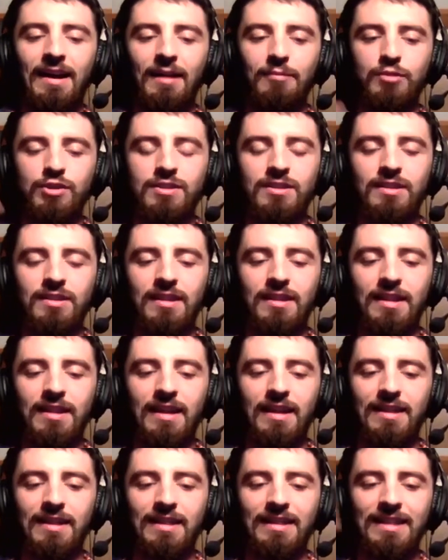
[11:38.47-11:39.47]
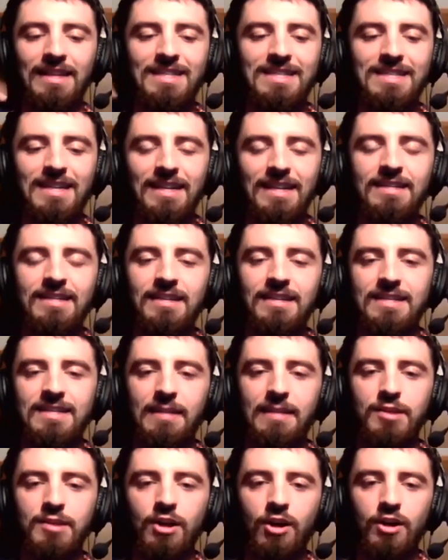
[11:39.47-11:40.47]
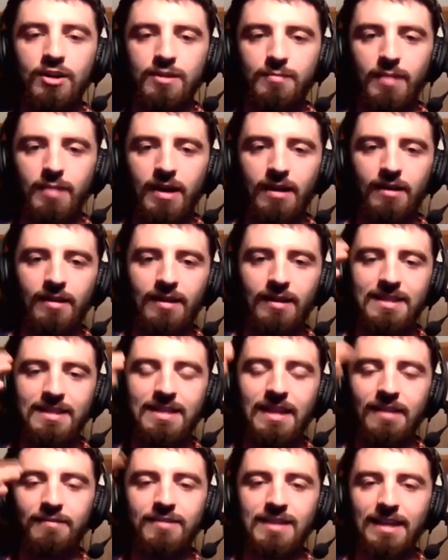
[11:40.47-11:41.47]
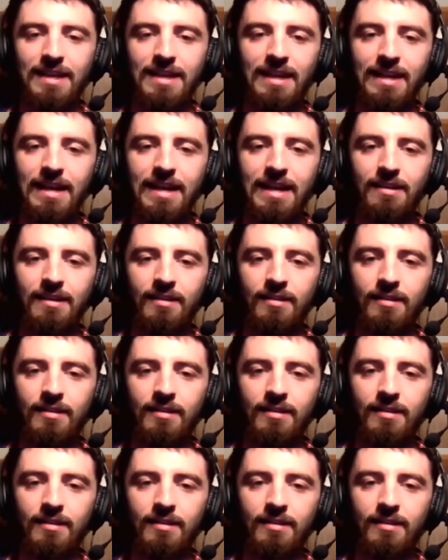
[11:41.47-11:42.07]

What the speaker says: just listening to the same songs, but instead of singing it,